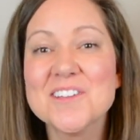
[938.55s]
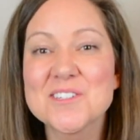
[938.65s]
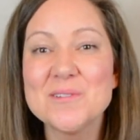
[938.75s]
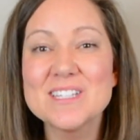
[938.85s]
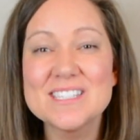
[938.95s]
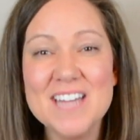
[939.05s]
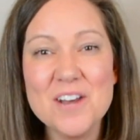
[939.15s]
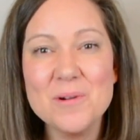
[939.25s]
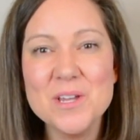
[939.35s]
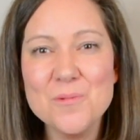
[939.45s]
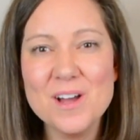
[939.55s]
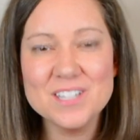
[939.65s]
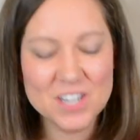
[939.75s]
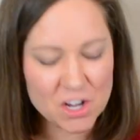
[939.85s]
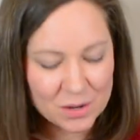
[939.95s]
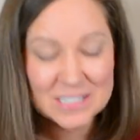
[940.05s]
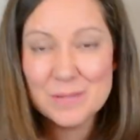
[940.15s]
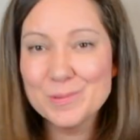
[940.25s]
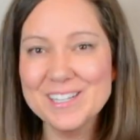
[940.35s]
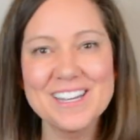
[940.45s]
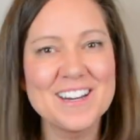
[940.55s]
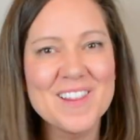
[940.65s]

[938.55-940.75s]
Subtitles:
So instead what you want to do is simply get an